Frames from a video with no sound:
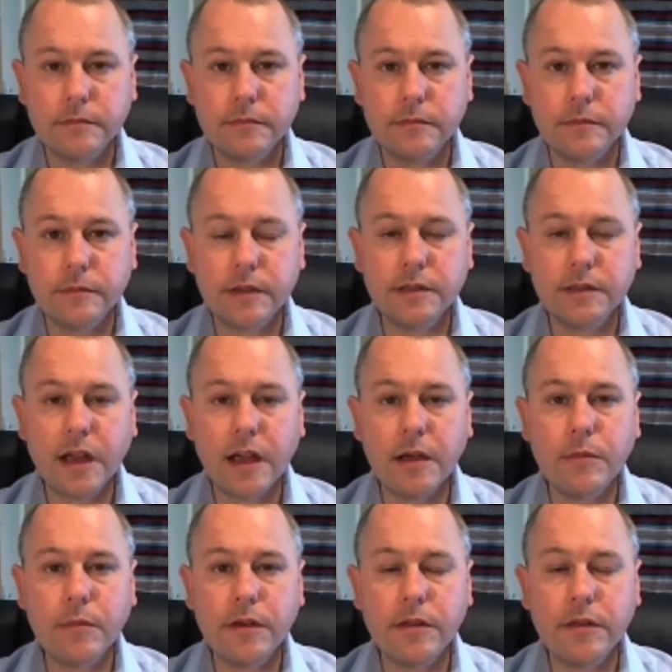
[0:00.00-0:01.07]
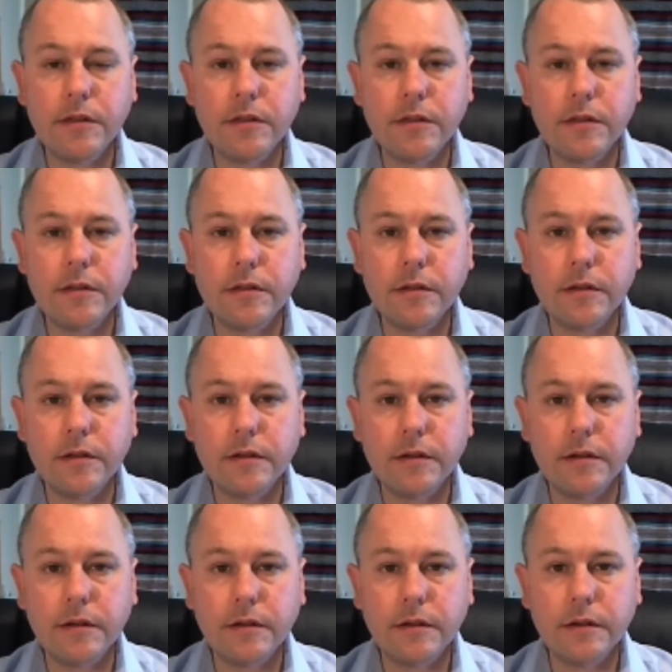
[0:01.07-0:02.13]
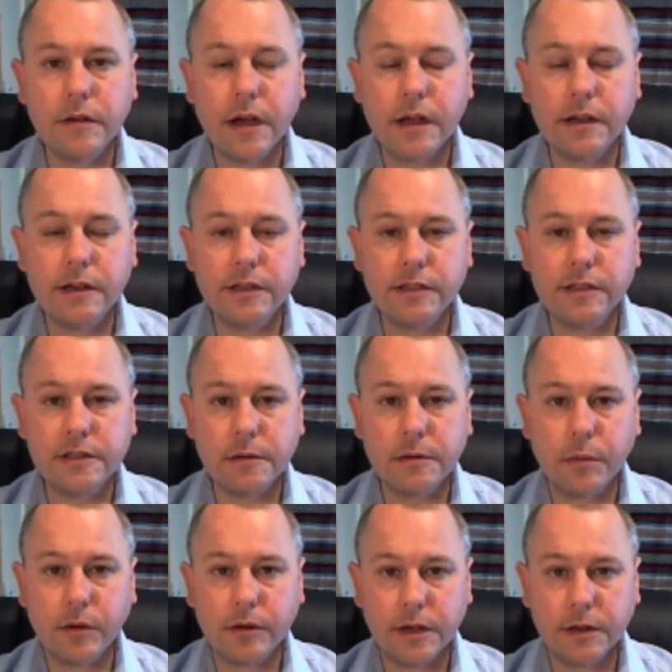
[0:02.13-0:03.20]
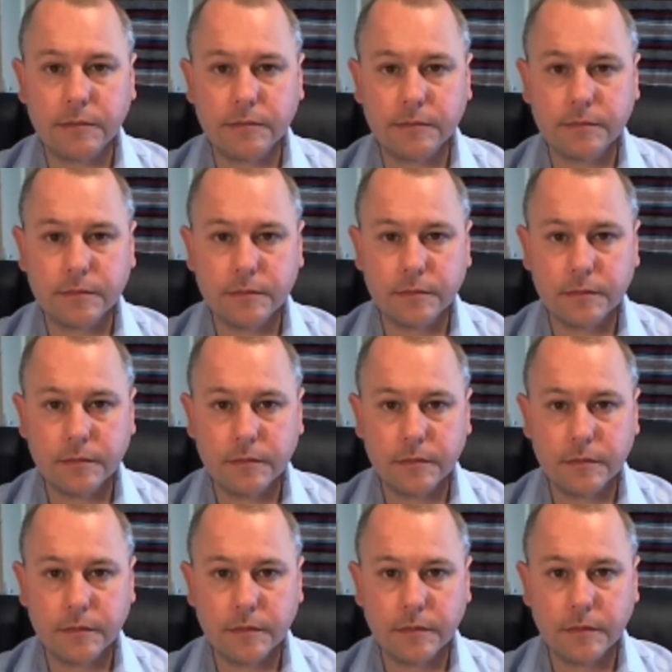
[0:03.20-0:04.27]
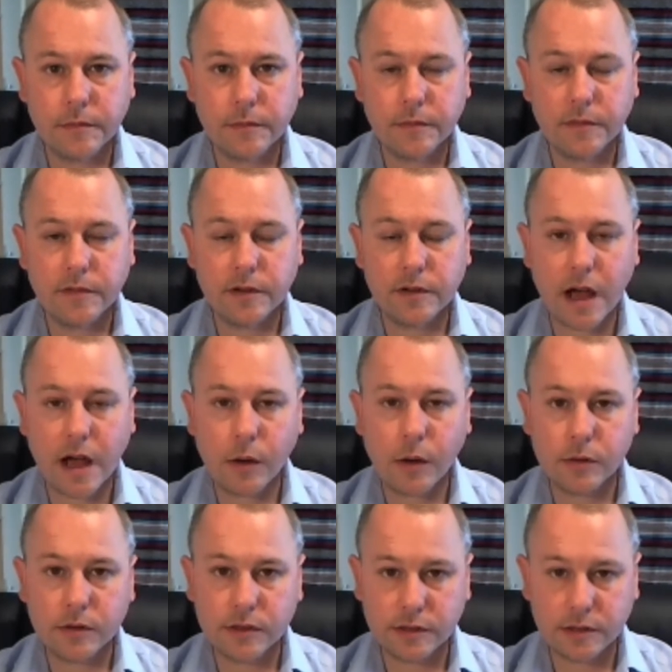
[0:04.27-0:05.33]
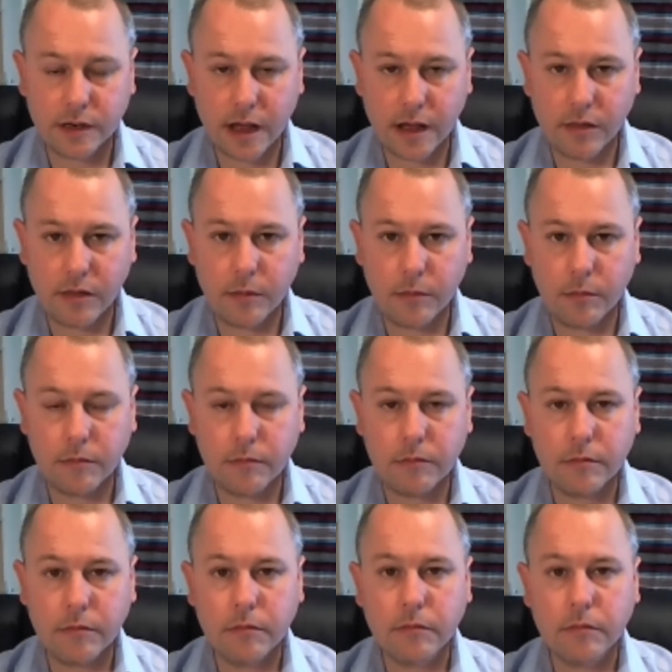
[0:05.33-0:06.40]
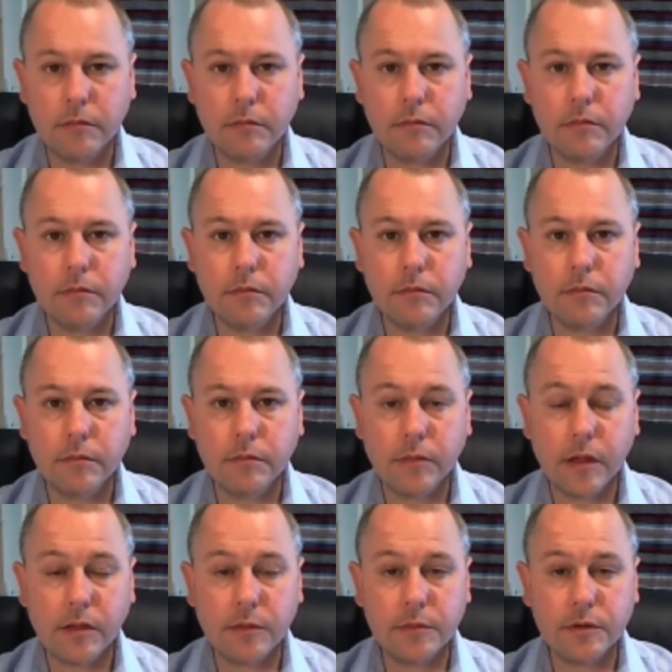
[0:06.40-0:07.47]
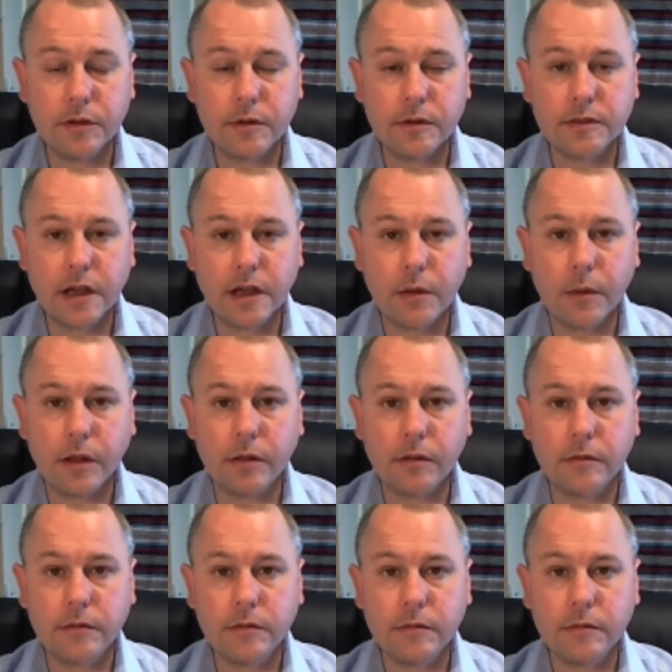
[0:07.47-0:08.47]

And the same with energies in the body. For now, we'll just let them do as they will